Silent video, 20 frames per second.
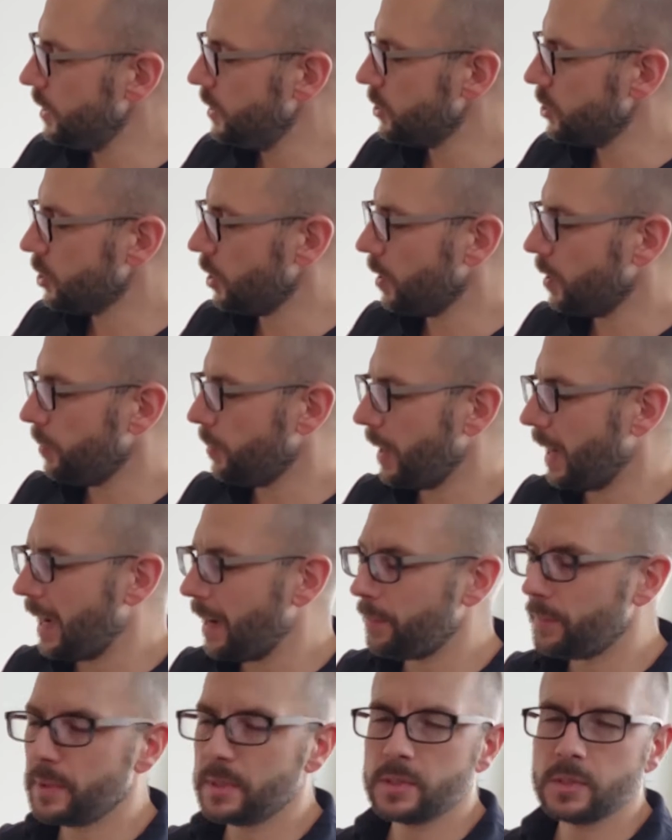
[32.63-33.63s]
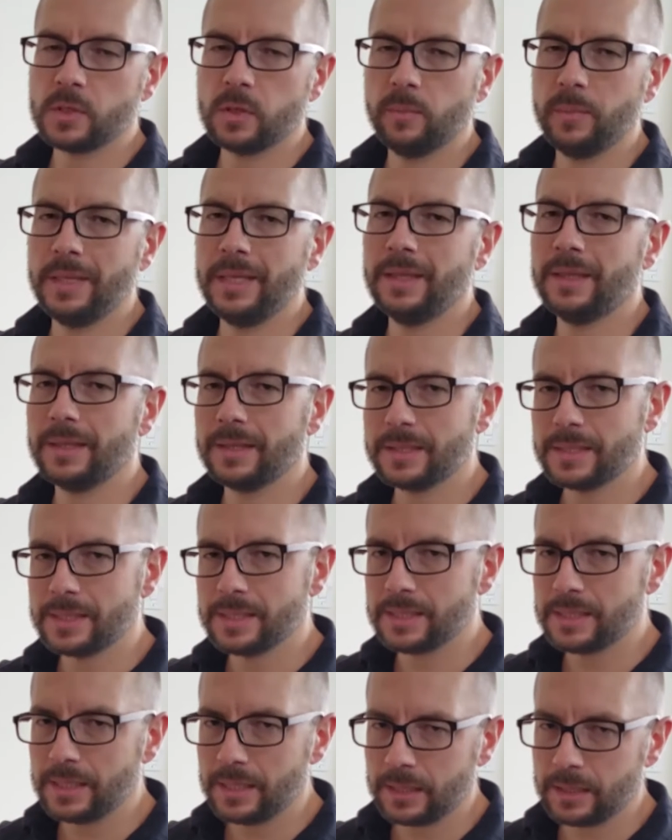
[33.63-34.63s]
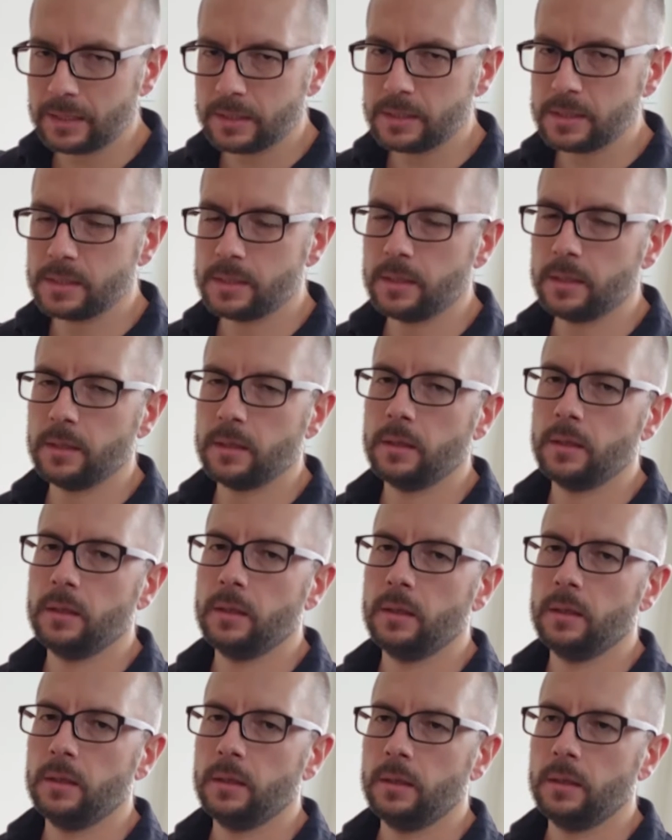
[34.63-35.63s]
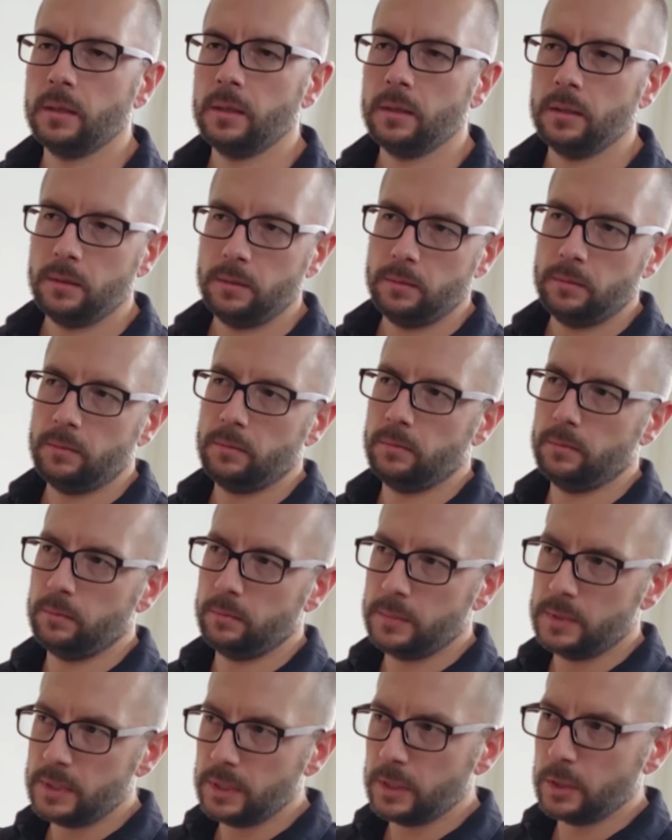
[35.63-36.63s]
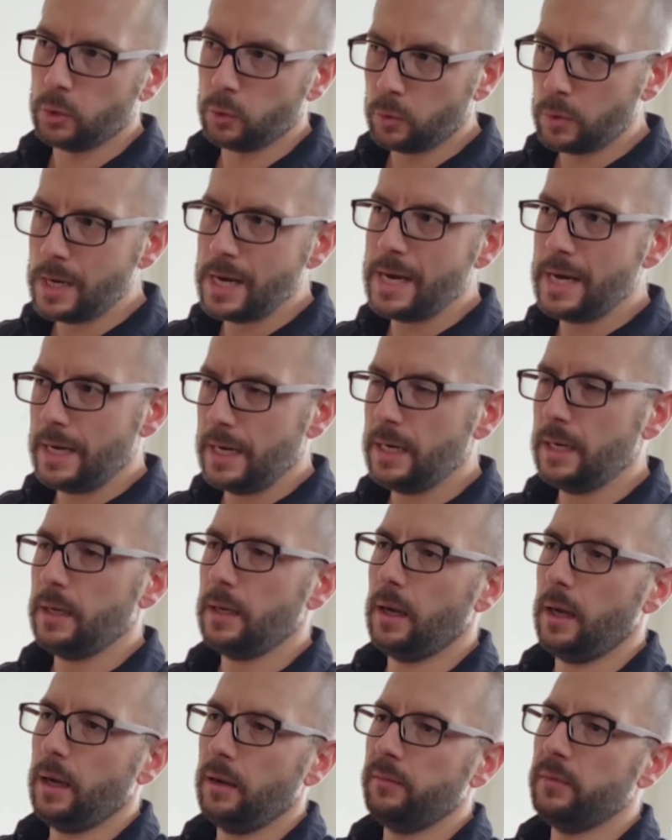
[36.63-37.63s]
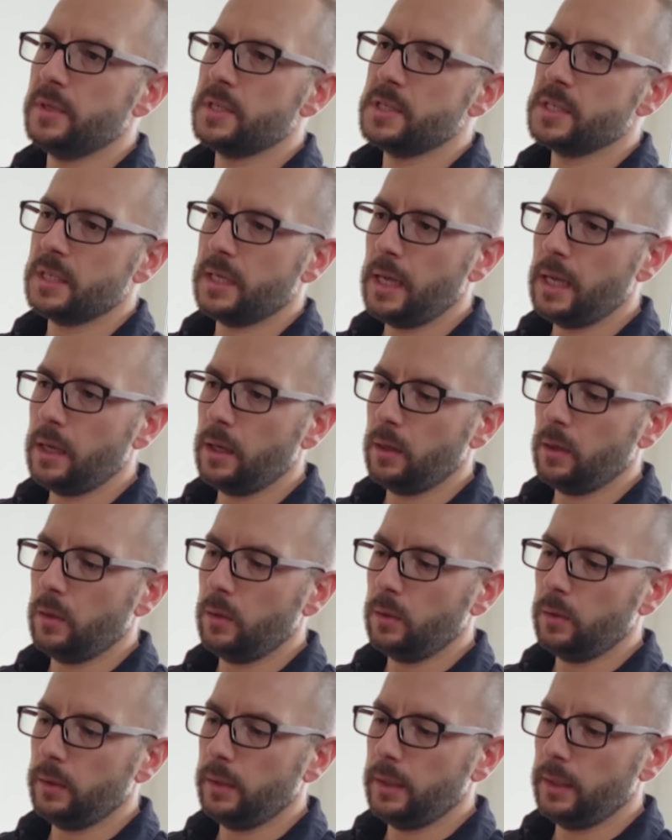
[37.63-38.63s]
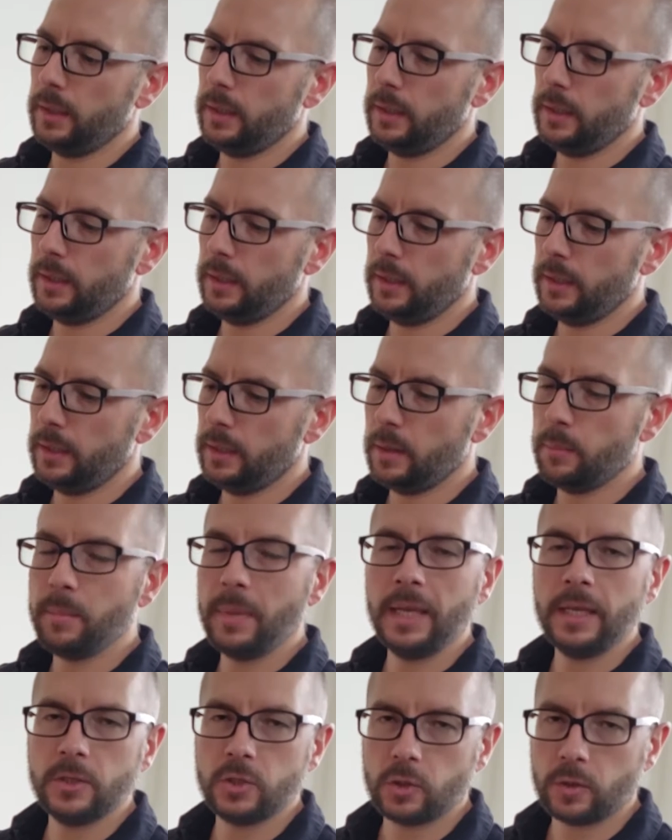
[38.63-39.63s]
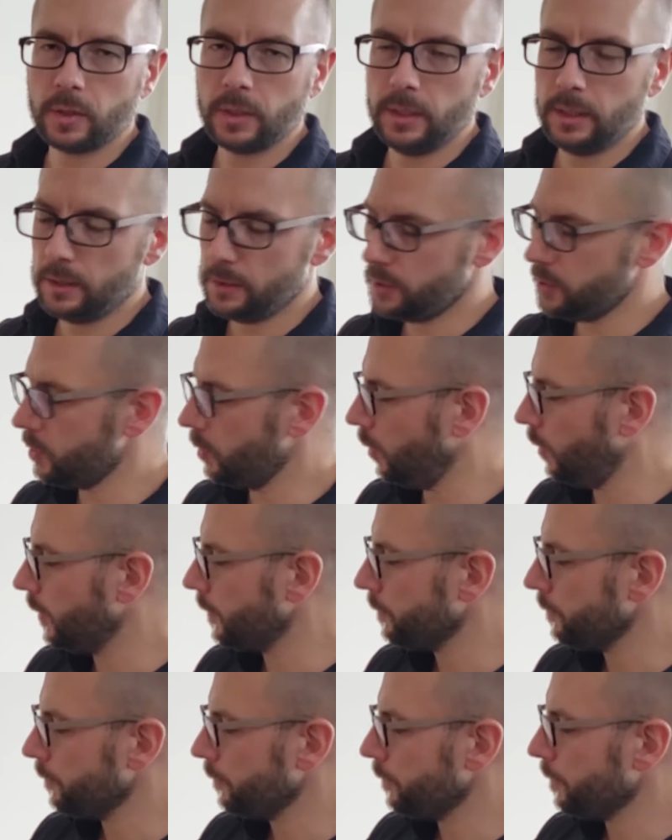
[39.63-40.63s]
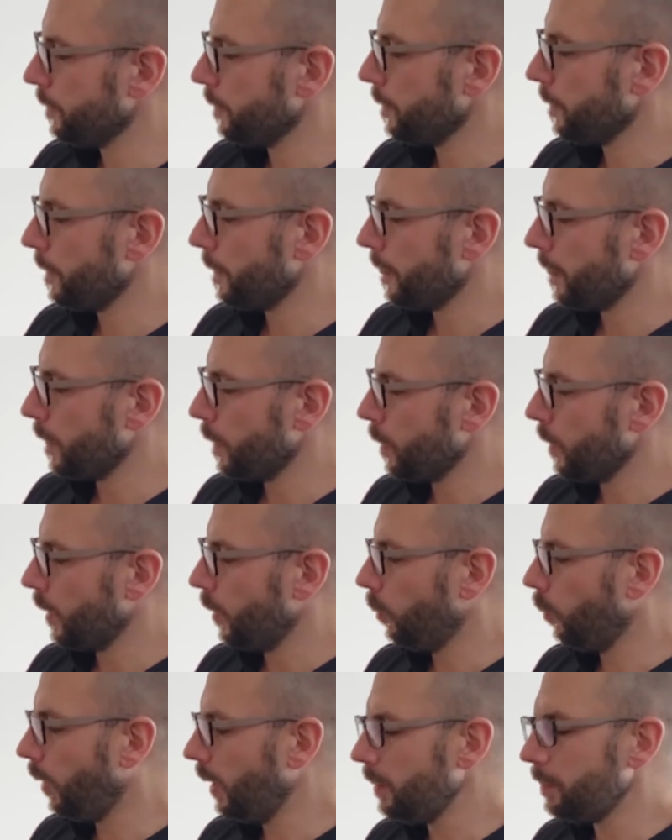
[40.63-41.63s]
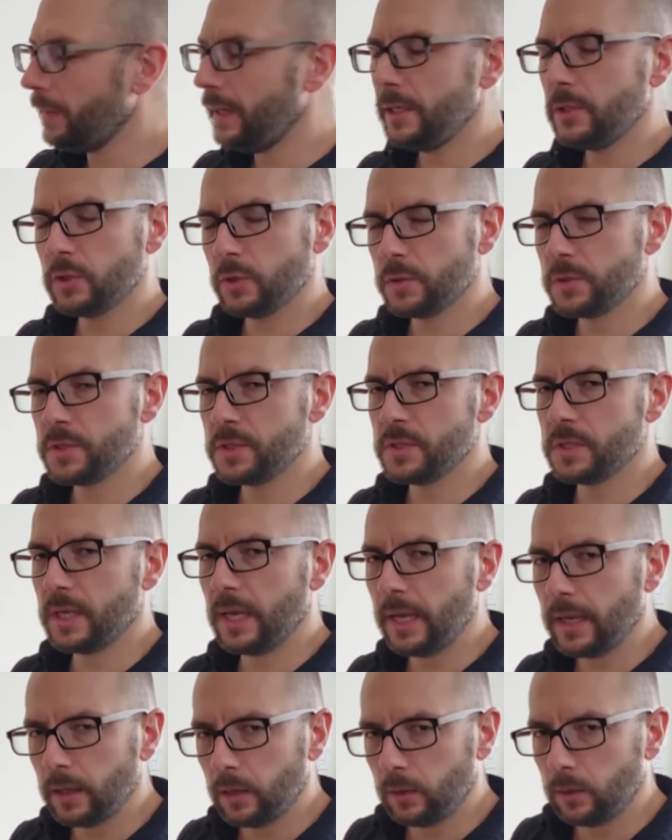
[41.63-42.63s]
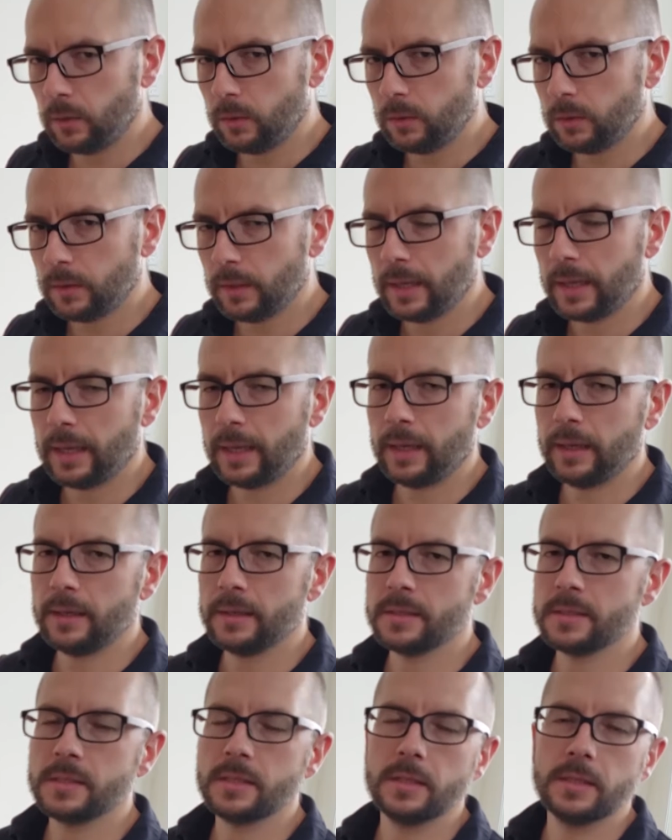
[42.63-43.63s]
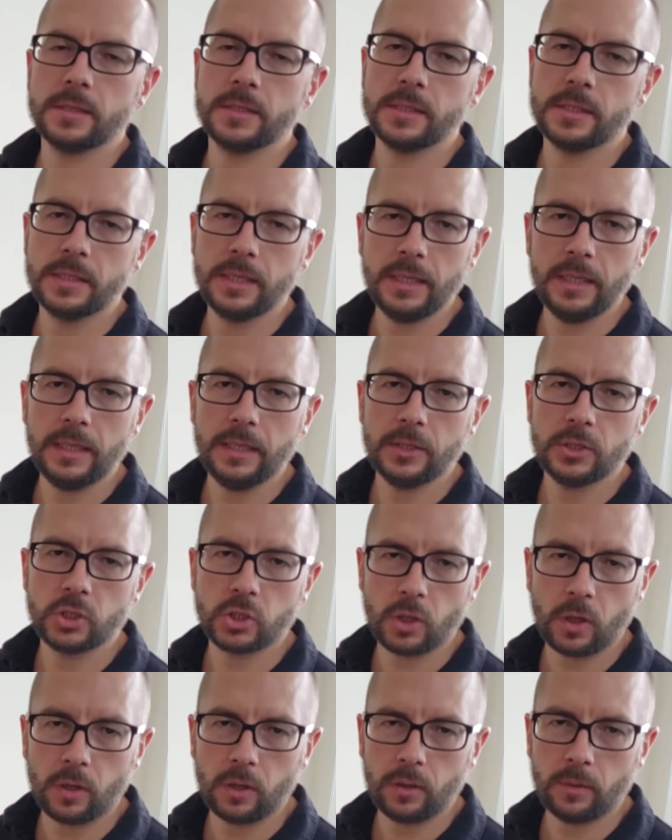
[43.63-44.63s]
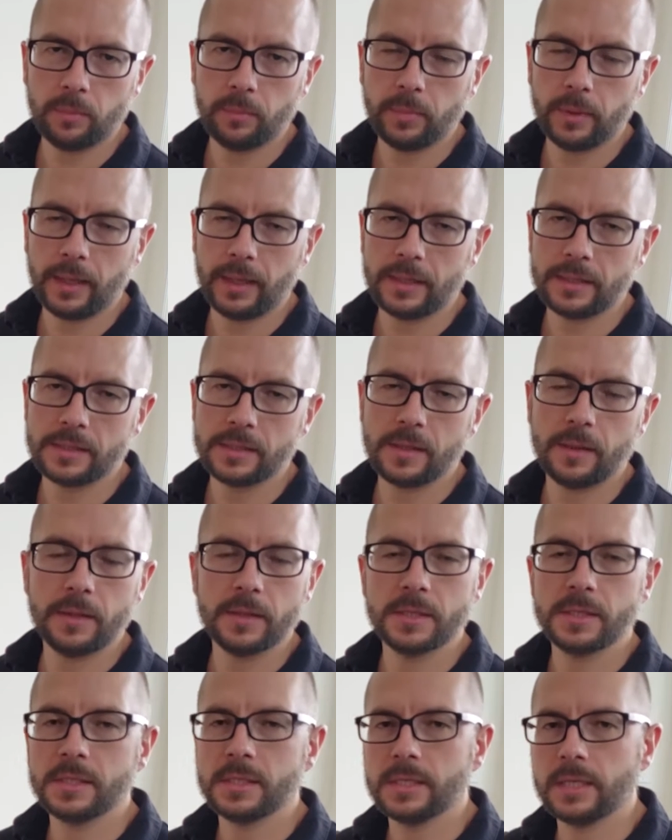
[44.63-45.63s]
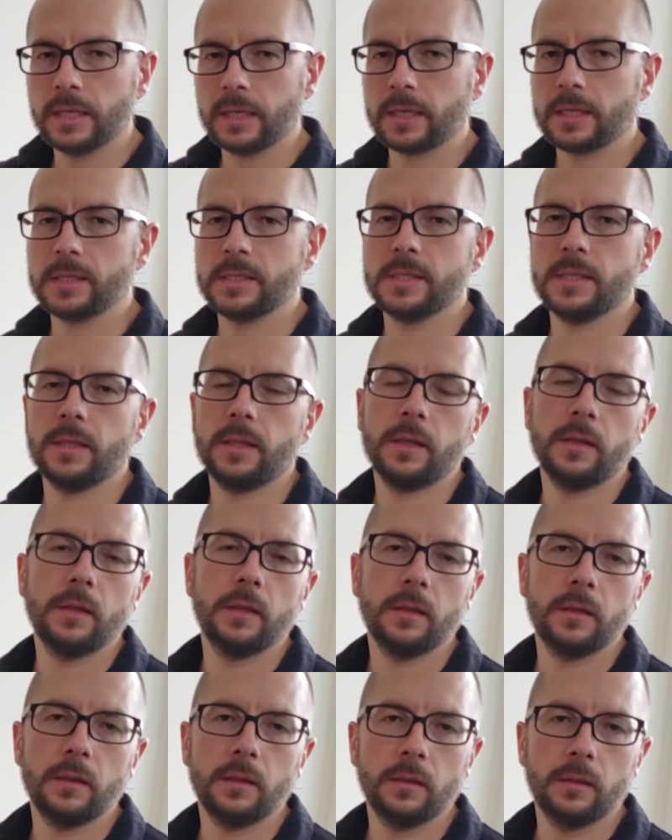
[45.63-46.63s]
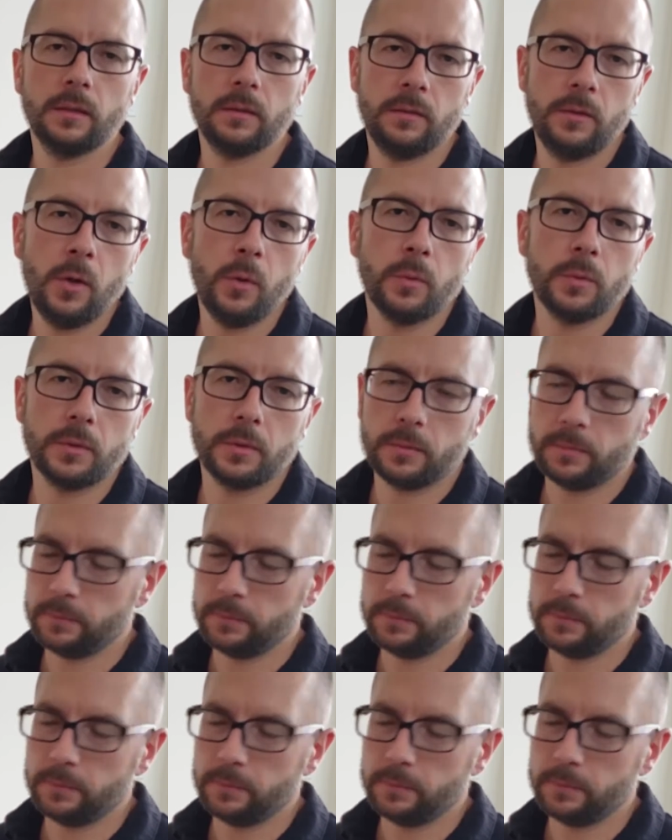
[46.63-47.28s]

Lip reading: sharp happens to be the 6th degree of a scale in a major key. So what major scale has C sharp as the 6th note?